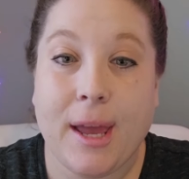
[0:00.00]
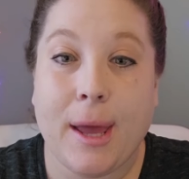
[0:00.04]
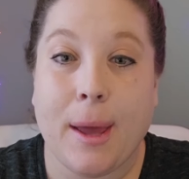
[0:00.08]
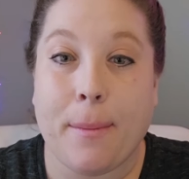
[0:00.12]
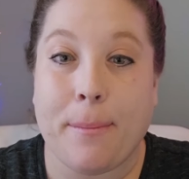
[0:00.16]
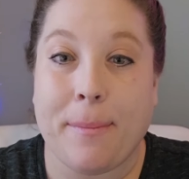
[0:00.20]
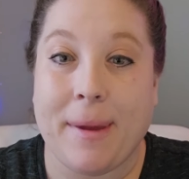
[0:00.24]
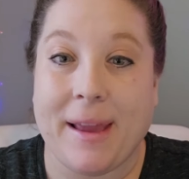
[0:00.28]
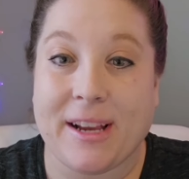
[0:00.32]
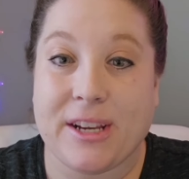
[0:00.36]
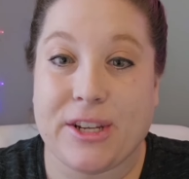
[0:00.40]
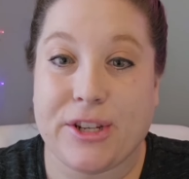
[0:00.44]

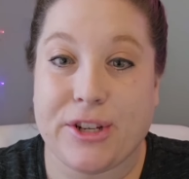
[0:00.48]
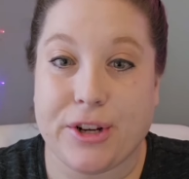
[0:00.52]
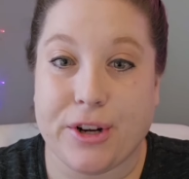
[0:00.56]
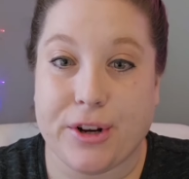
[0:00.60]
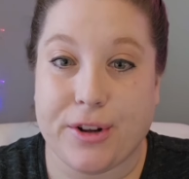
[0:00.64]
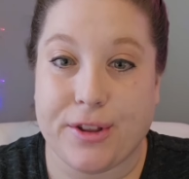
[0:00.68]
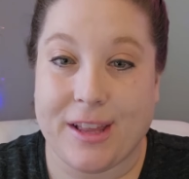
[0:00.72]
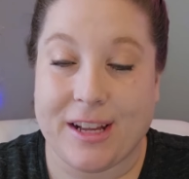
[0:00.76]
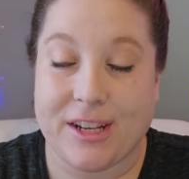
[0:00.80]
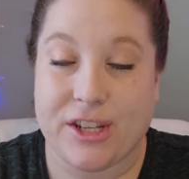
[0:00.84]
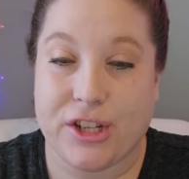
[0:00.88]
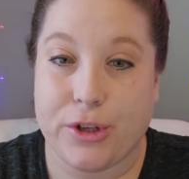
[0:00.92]
Make
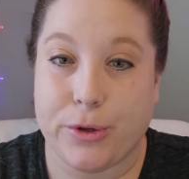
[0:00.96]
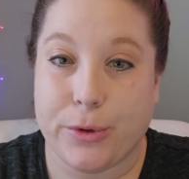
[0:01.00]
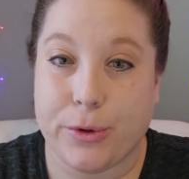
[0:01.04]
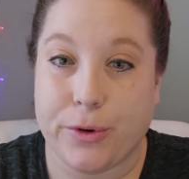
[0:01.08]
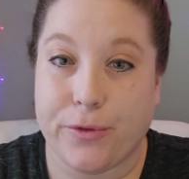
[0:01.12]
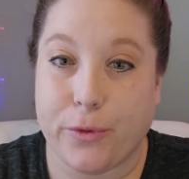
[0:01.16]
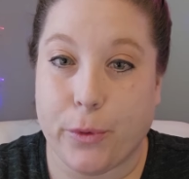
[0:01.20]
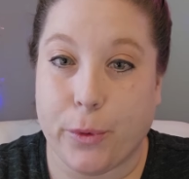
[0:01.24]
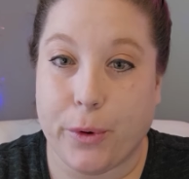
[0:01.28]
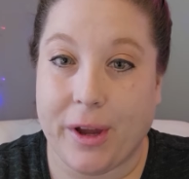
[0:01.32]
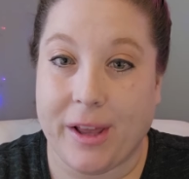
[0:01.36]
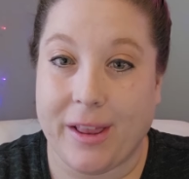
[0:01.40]
sure that you
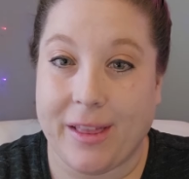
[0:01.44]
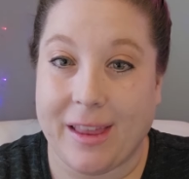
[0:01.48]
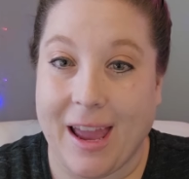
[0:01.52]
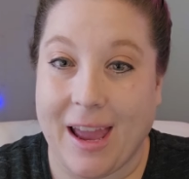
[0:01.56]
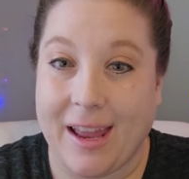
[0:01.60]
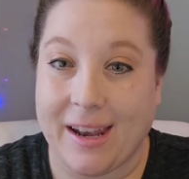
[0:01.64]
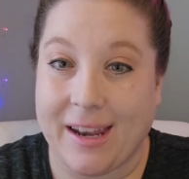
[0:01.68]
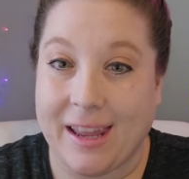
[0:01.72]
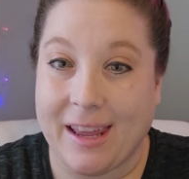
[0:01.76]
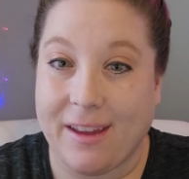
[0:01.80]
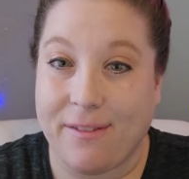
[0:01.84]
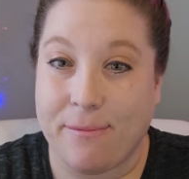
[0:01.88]
avoid
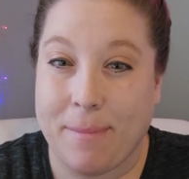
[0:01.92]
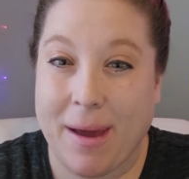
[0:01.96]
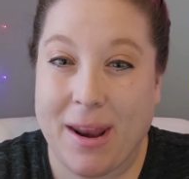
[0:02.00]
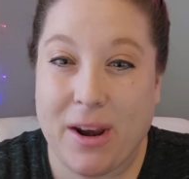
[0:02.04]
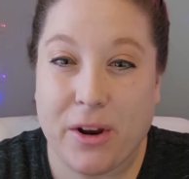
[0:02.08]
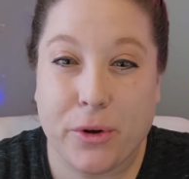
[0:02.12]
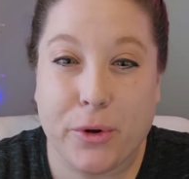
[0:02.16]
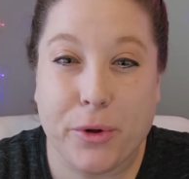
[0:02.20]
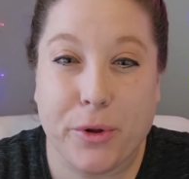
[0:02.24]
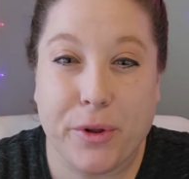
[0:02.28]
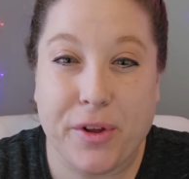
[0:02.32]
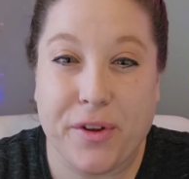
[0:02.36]
any
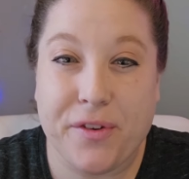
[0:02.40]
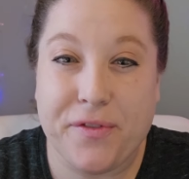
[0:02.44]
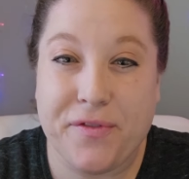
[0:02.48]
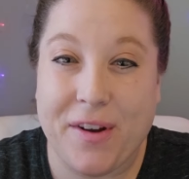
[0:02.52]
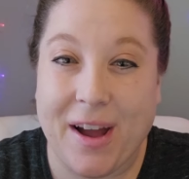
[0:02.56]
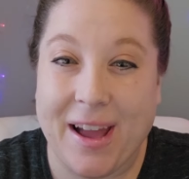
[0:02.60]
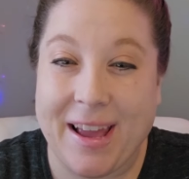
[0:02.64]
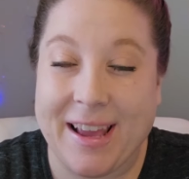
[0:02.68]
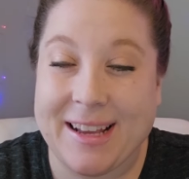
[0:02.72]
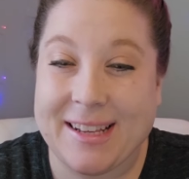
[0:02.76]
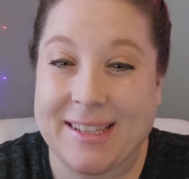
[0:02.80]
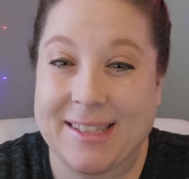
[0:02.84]
medical
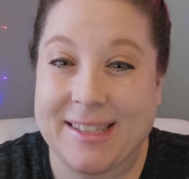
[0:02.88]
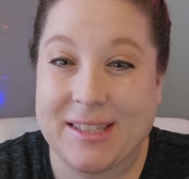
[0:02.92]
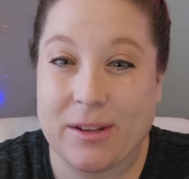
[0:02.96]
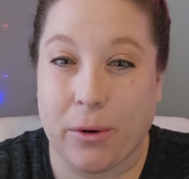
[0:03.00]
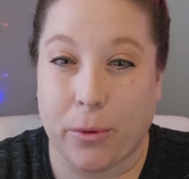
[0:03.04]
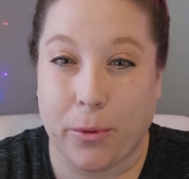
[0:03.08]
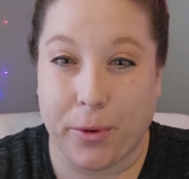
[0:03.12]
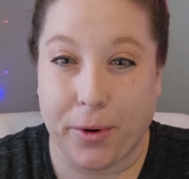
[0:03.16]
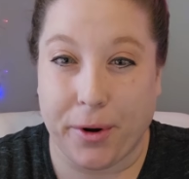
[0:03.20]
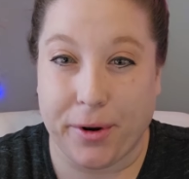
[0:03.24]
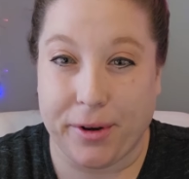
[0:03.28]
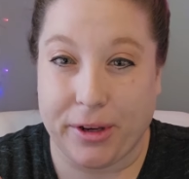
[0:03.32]
advice
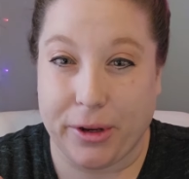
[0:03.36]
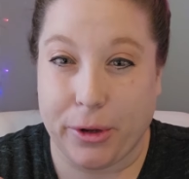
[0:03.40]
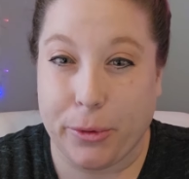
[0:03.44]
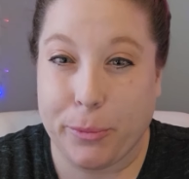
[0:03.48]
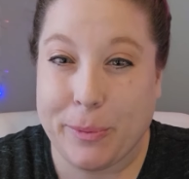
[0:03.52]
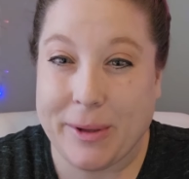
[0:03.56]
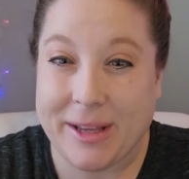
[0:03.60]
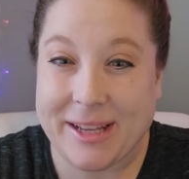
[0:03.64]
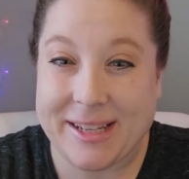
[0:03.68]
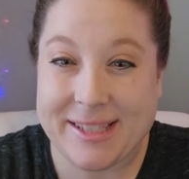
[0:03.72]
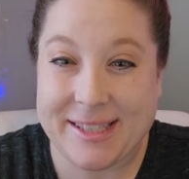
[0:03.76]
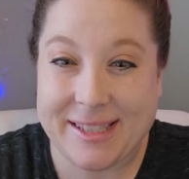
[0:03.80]
or
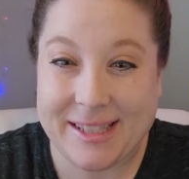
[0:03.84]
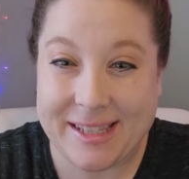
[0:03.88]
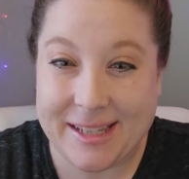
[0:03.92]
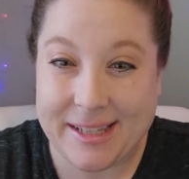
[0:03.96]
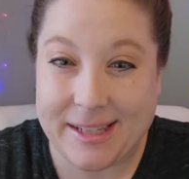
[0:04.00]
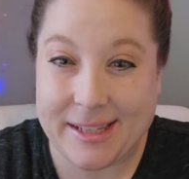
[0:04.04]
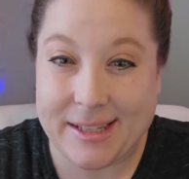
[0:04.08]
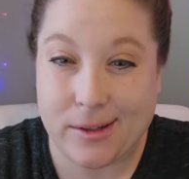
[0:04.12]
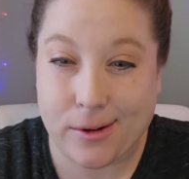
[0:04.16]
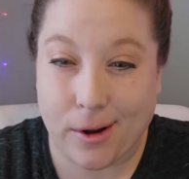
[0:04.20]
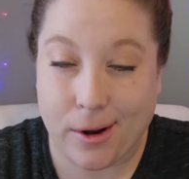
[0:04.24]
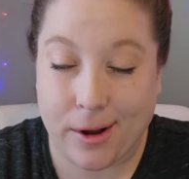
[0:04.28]

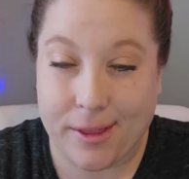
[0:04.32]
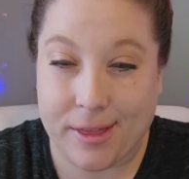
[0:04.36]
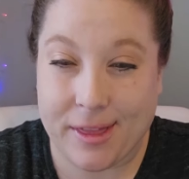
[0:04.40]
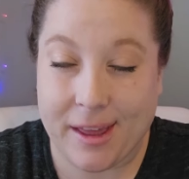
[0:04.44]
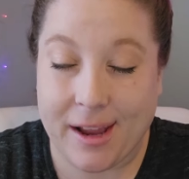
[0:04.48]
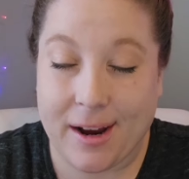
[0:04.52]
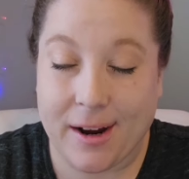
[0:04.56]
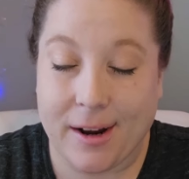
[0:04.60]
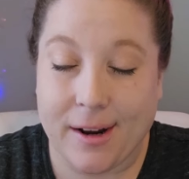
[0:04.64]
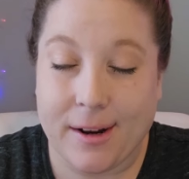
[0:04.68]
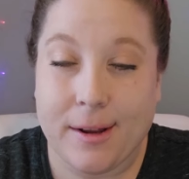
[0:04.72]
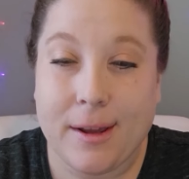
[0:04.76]
UPCs on
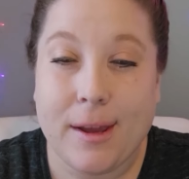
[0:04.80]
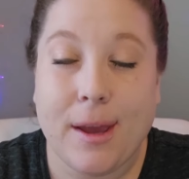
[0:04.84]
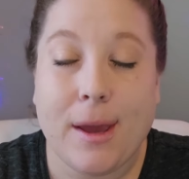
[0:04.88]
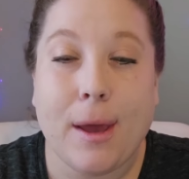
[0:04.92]
there.